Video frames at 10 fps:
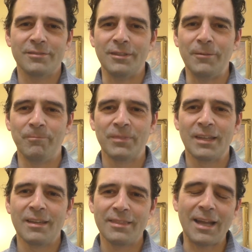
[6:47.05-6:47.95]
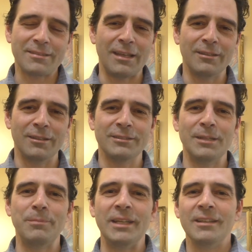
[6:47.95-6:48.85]
So that's that little
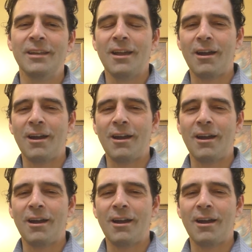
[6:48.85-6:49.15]
tidbit.